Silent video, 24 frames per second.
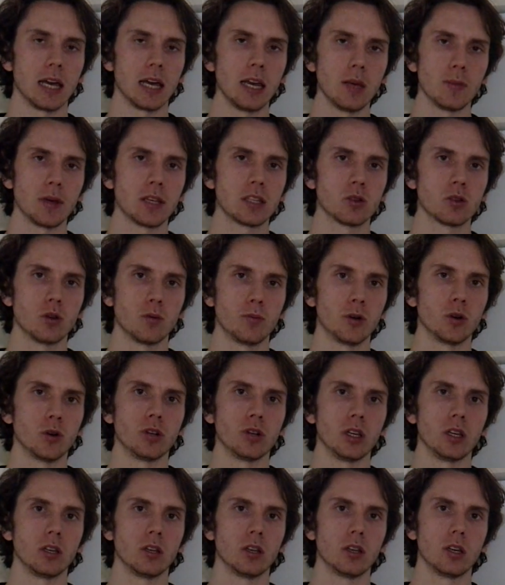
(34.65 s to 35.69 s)
any mental
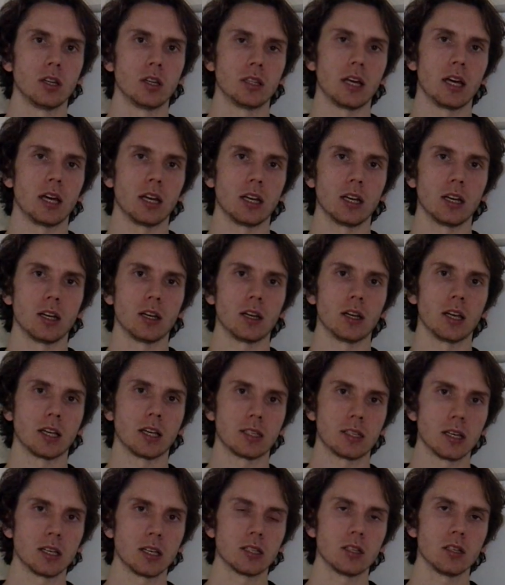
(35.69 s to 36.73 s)
ability that
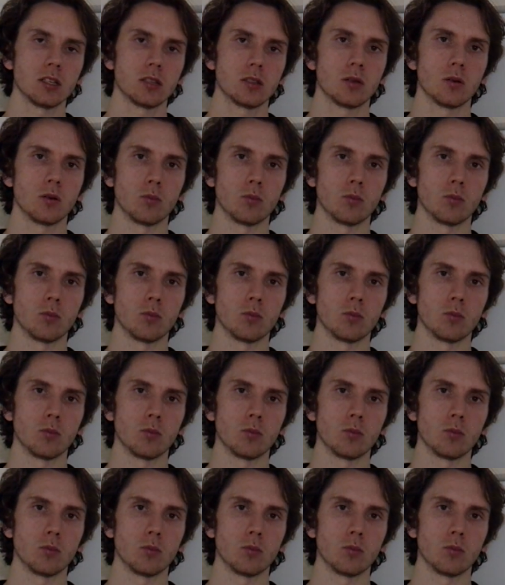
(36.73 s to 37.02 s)
accesses,